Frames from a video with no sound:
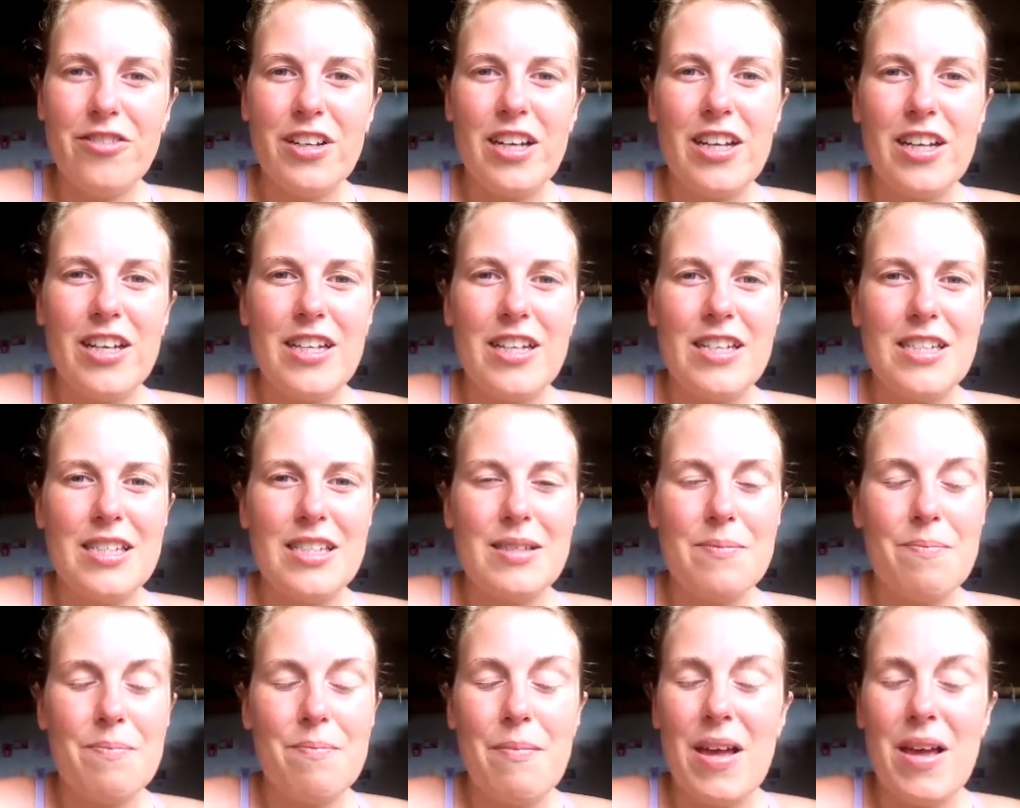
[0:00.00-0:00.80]

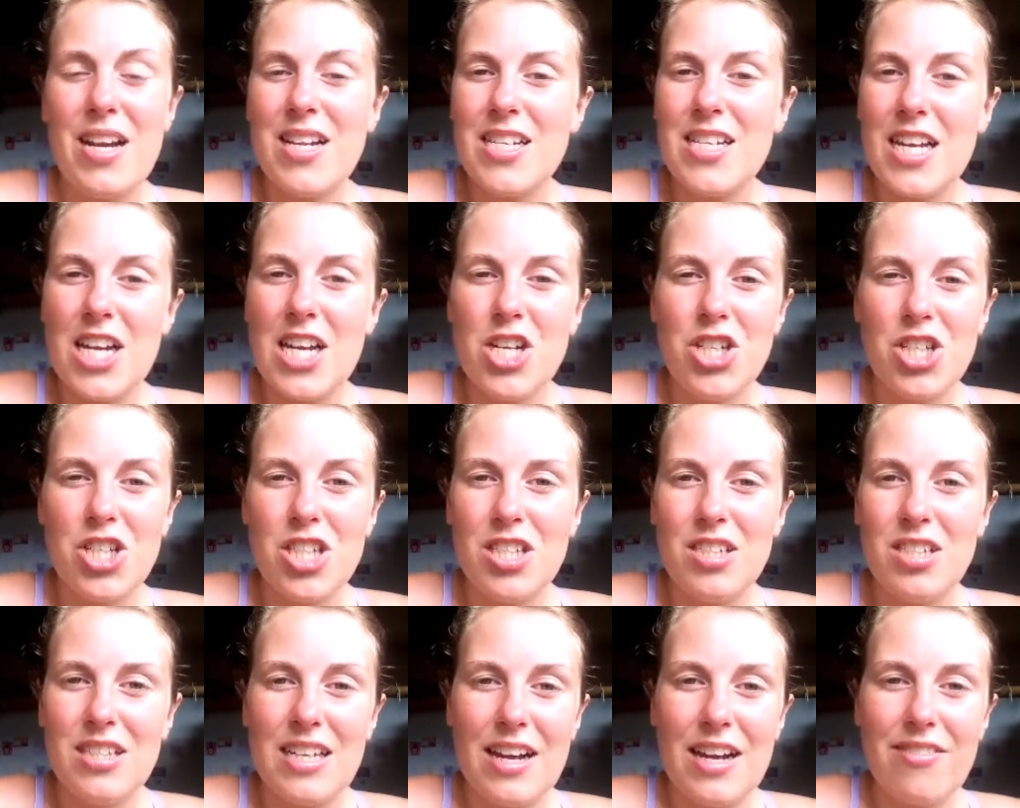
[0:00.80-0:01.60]
and
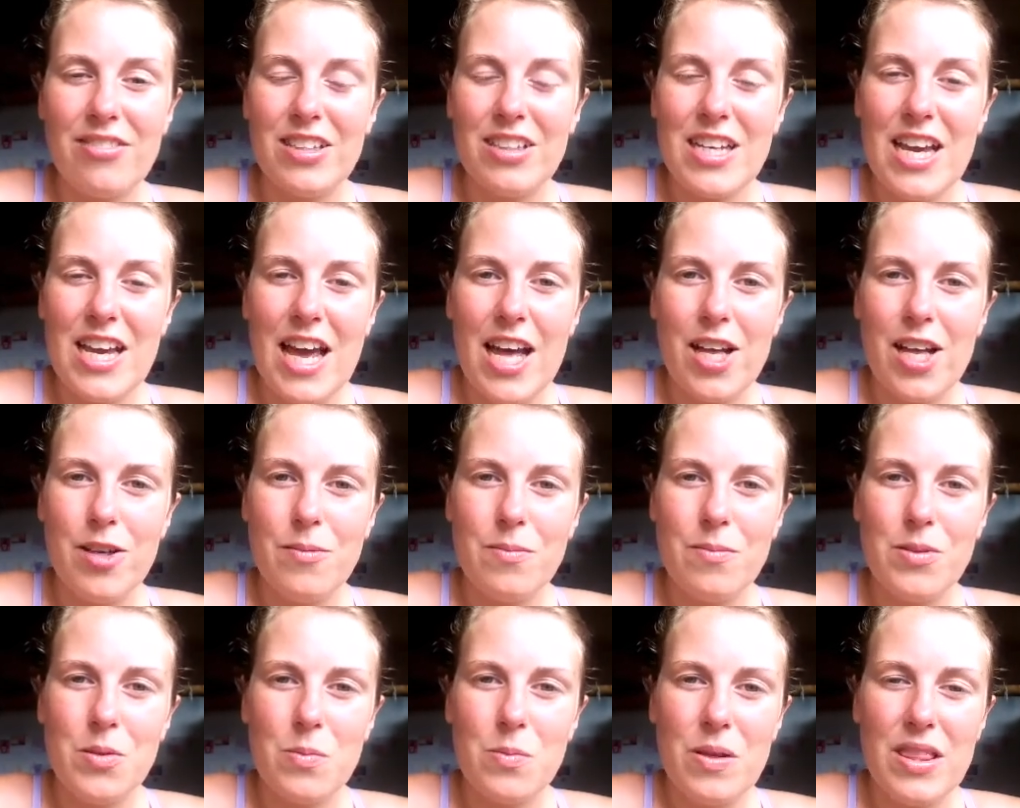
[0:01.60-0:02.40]
meditation definitely
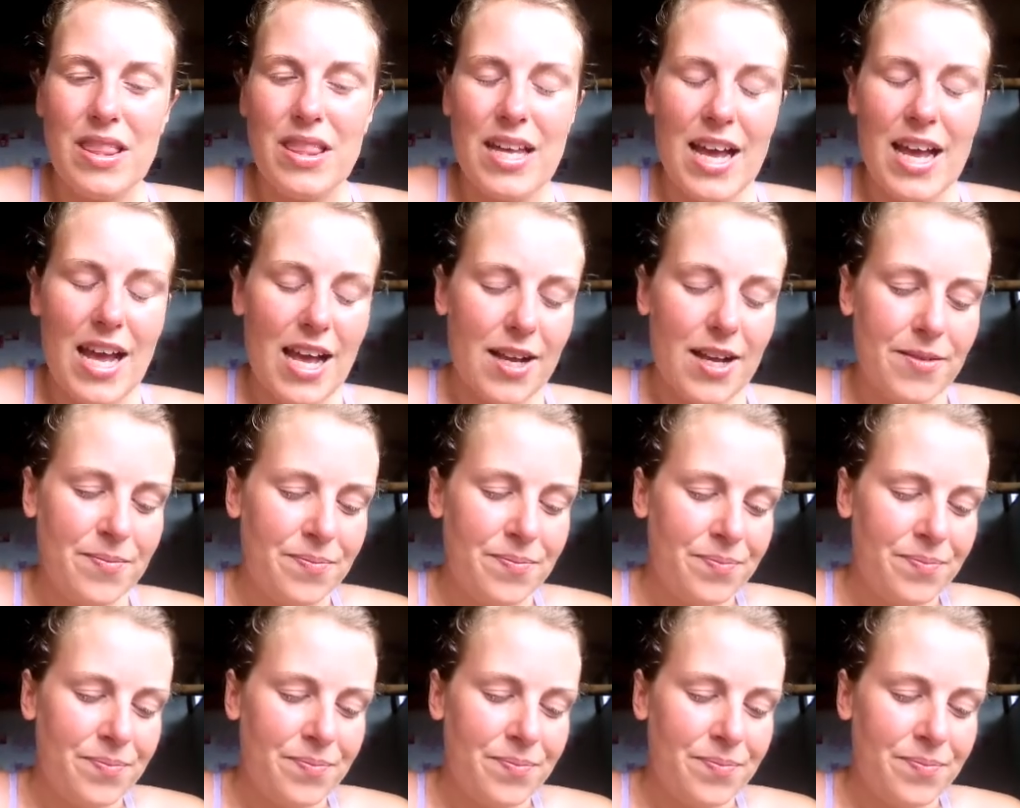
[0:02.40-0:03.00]
helps with that.